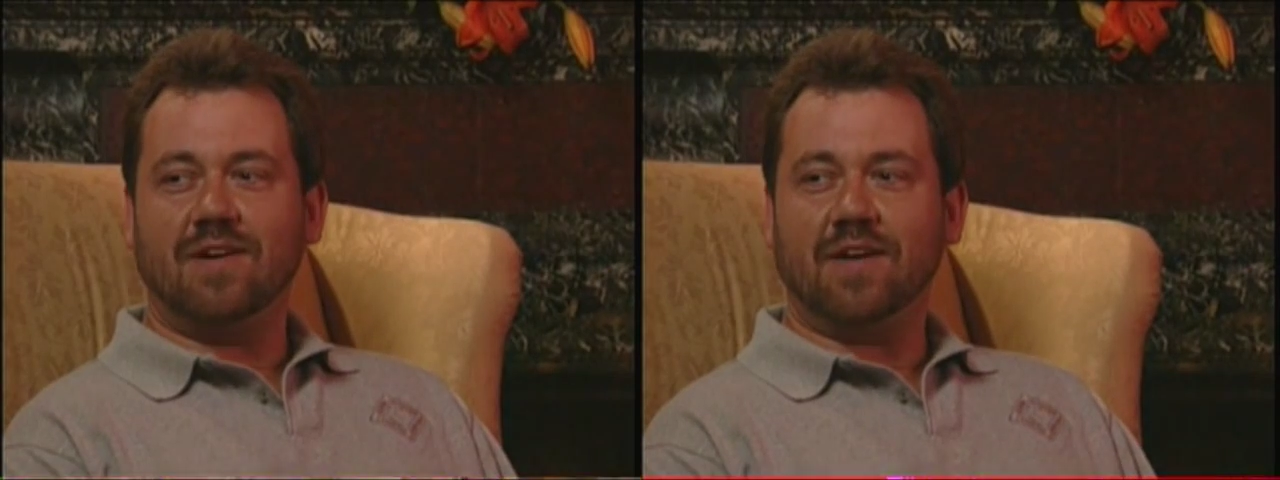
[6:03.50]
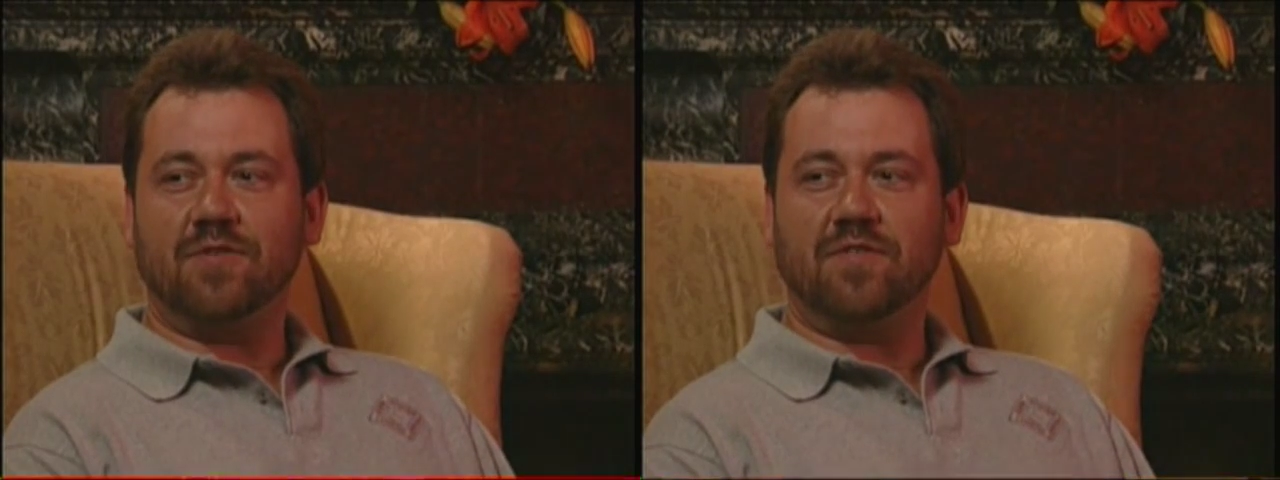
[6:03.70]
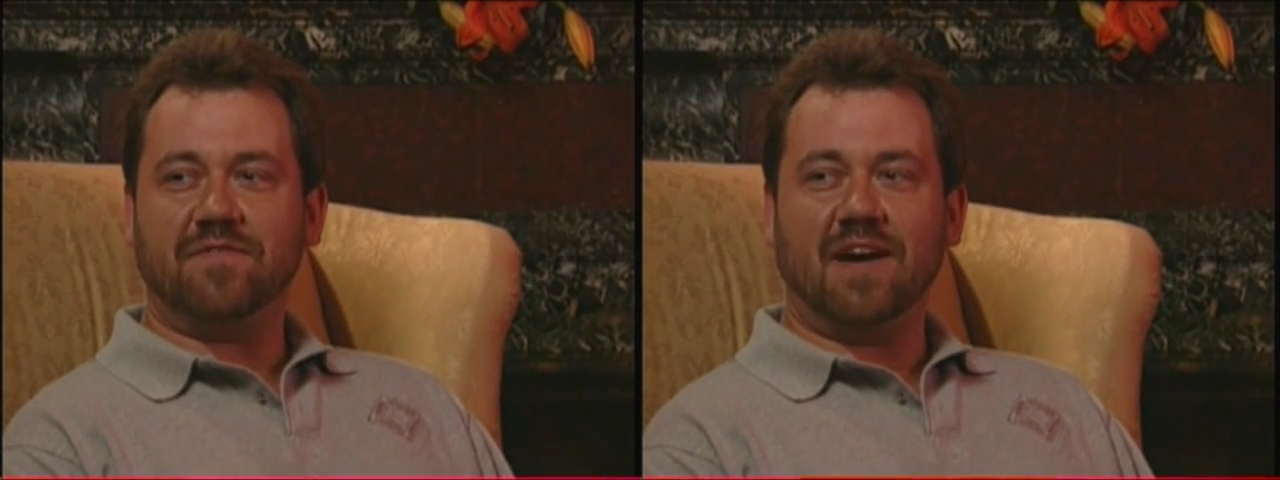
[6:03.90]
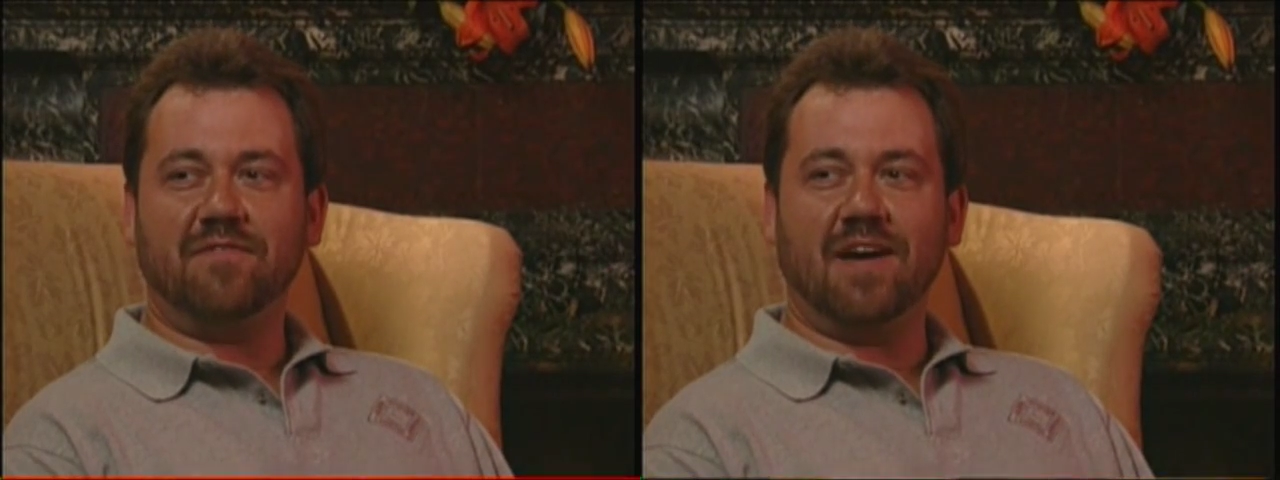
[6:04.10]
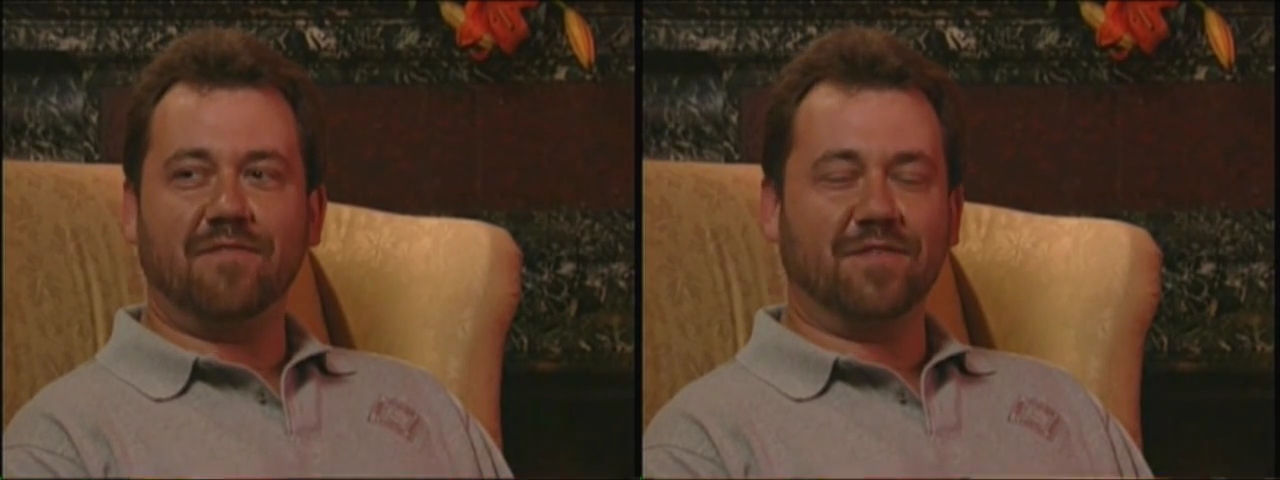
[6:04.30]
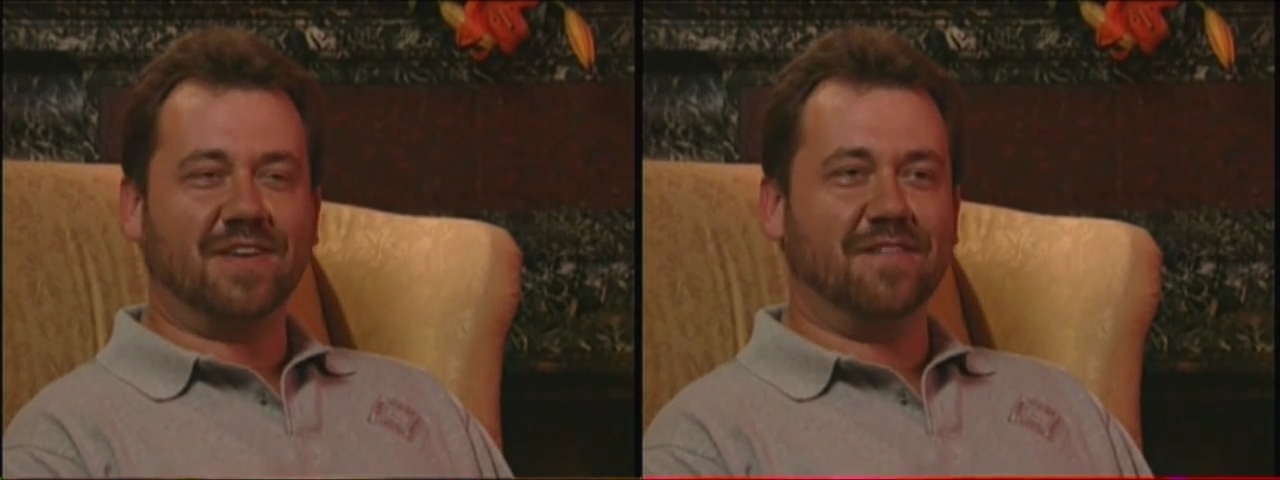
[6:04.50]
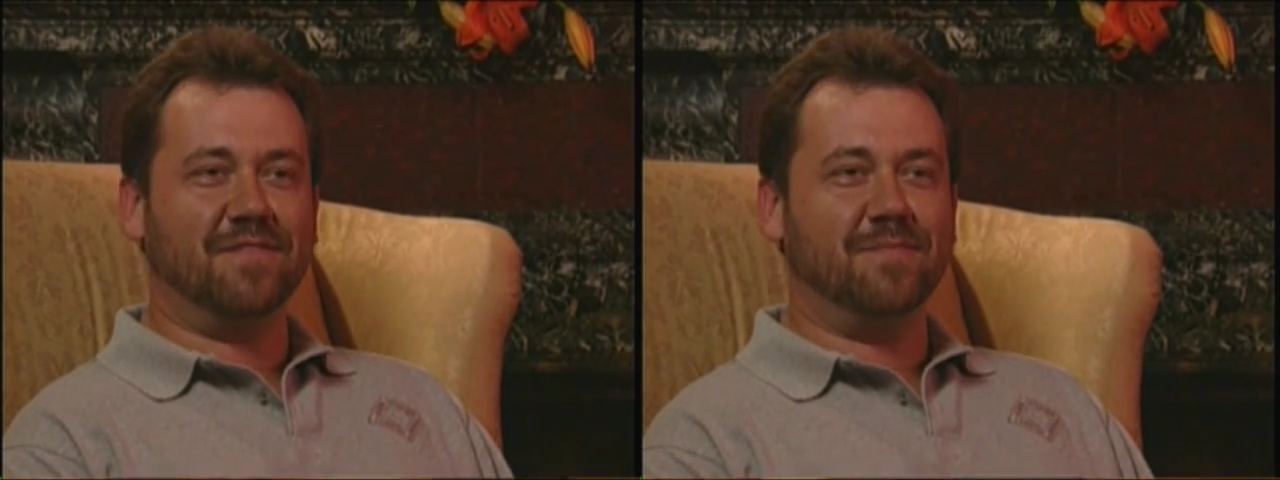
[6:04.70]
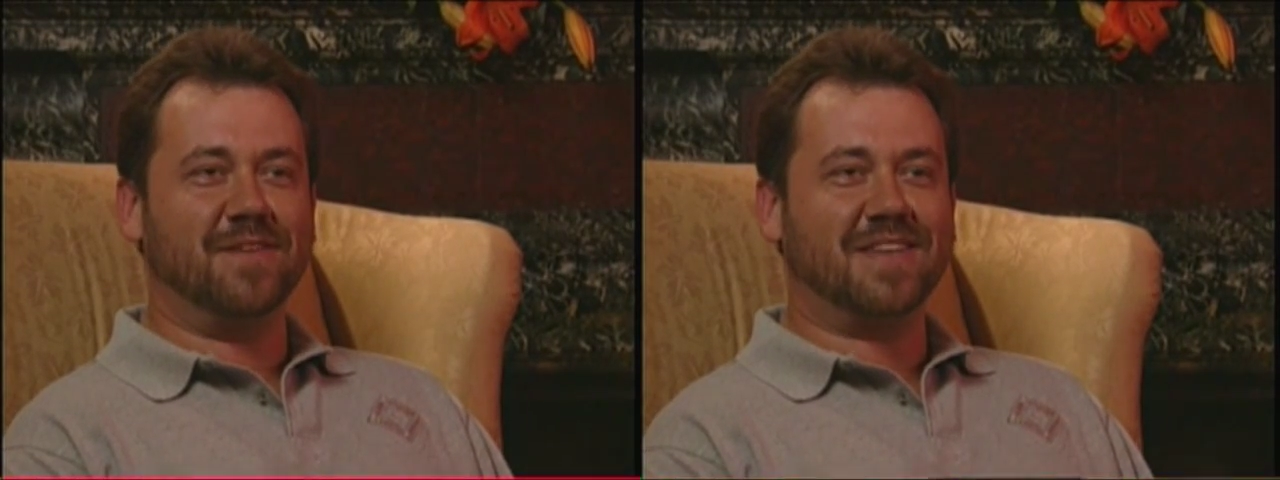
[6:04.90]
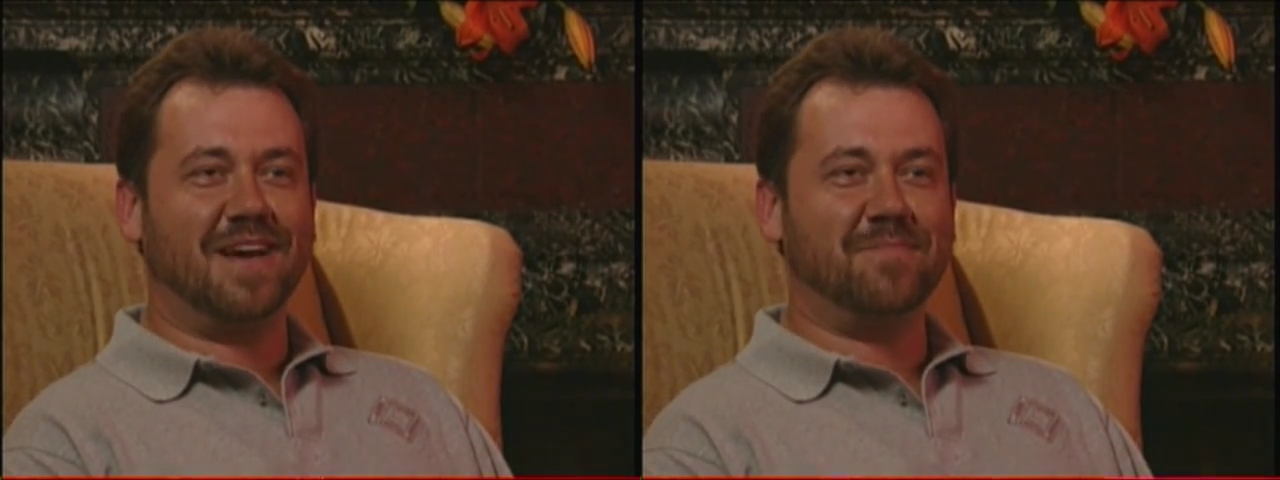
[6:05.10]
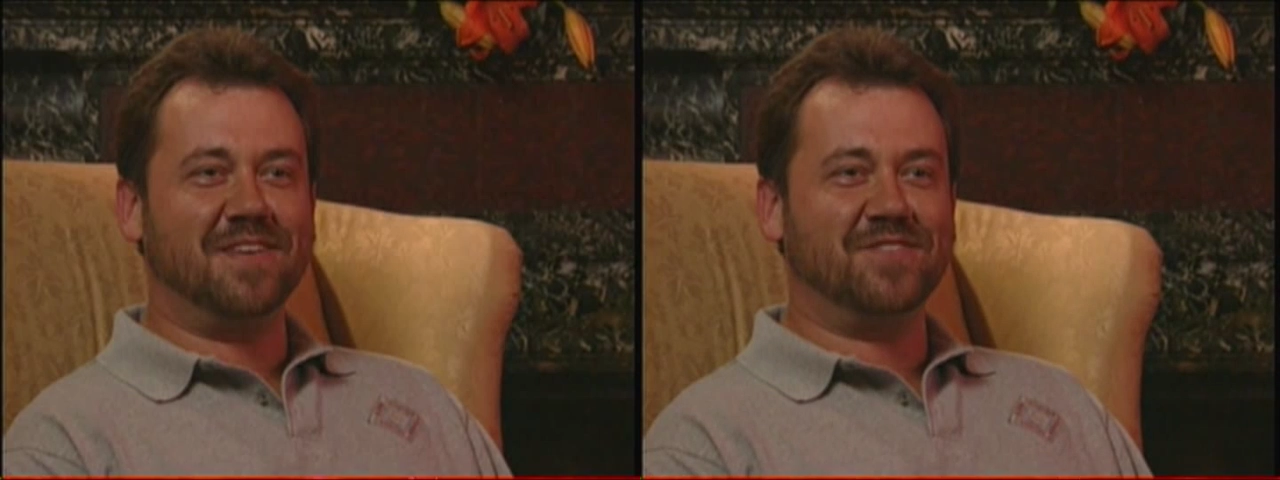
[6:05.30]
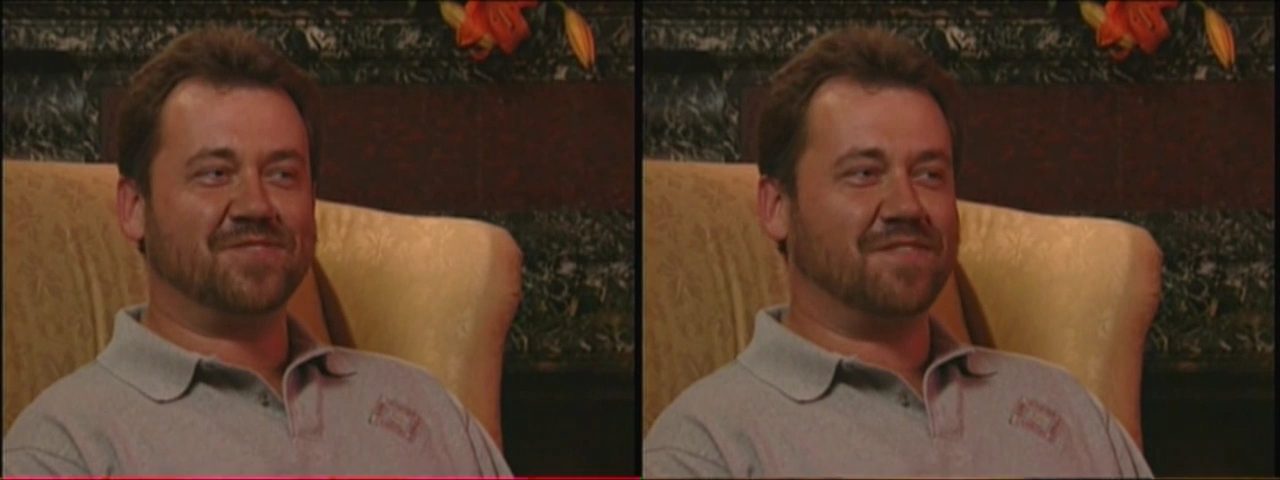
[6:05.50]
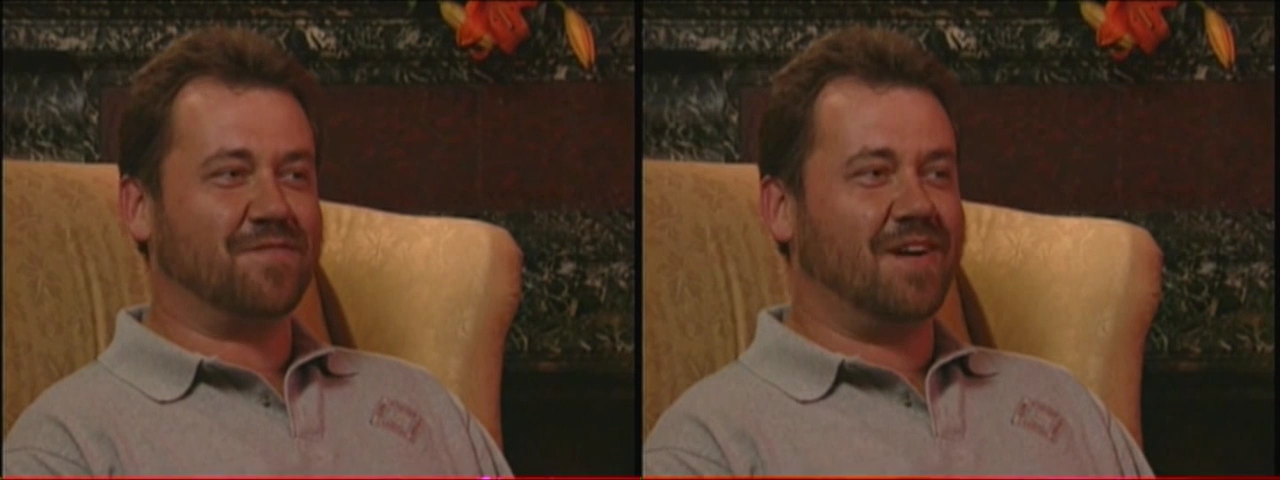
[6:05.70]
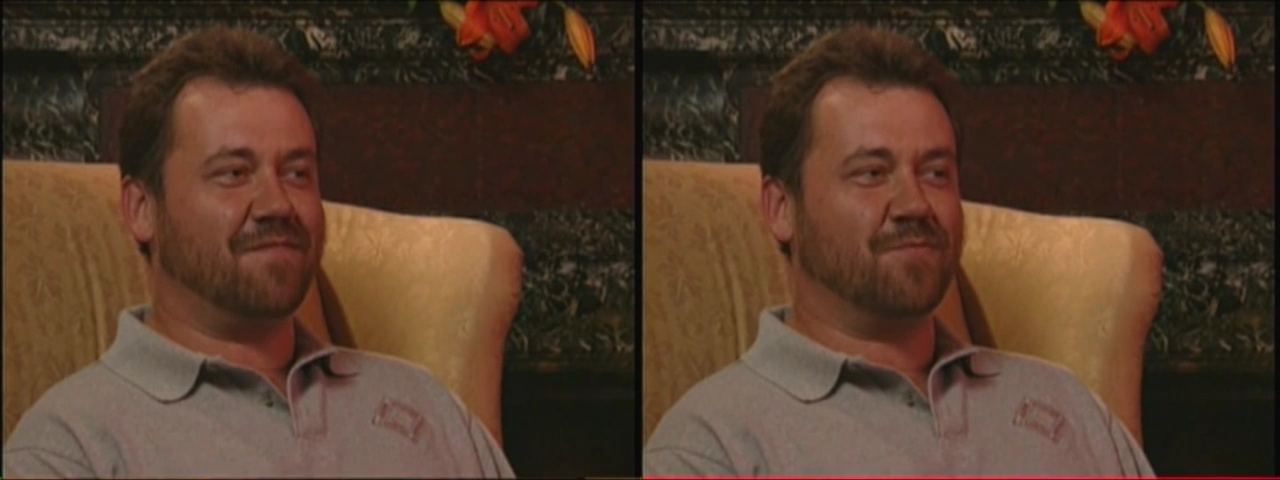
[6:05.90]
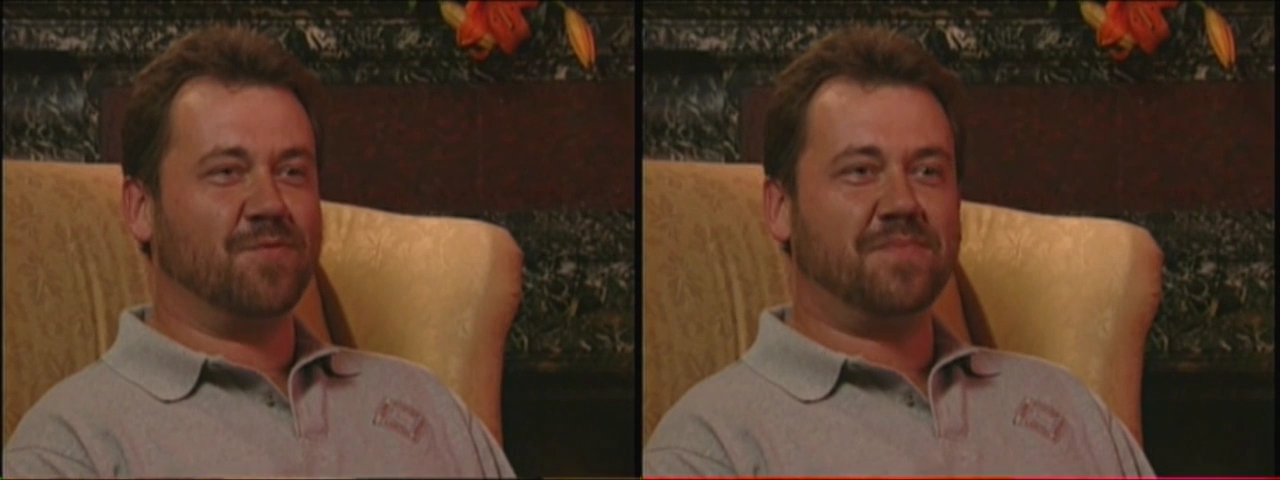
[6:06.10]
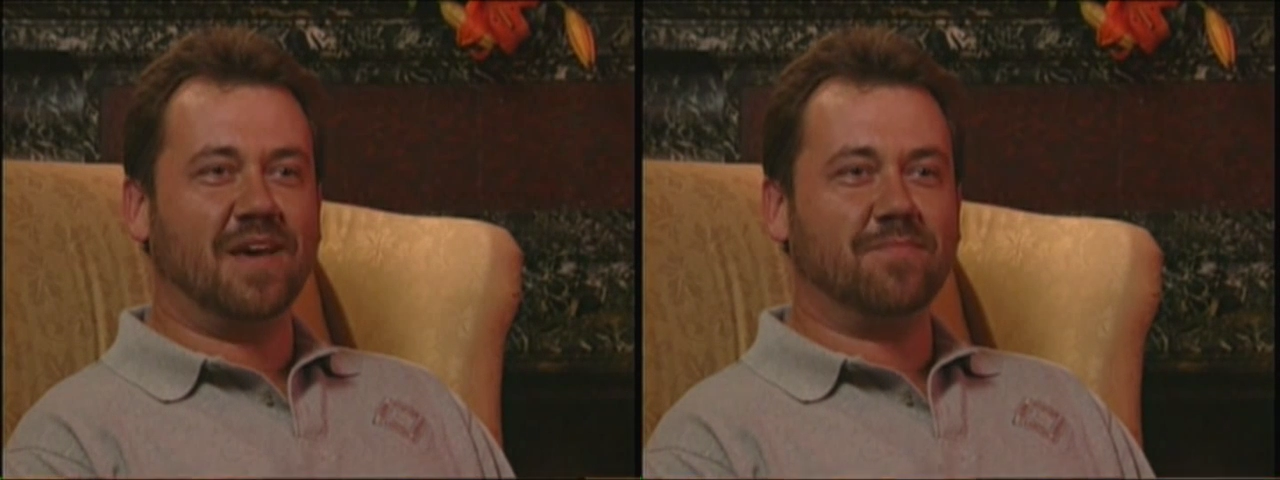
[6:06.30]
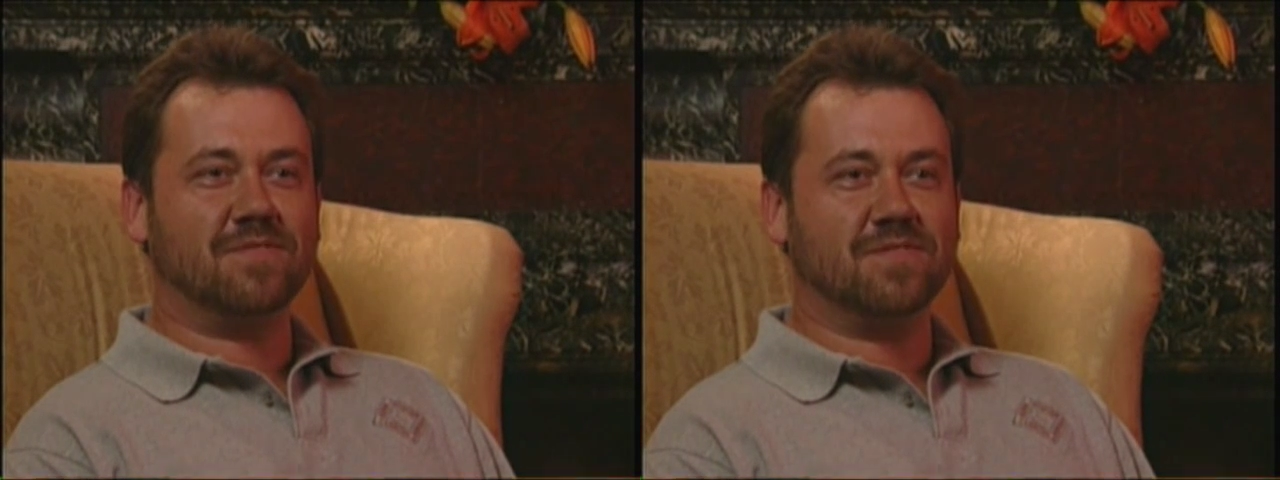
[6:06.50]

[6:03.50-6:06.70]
you know, I don't know if I've ever given them the time they deserve or ever will be able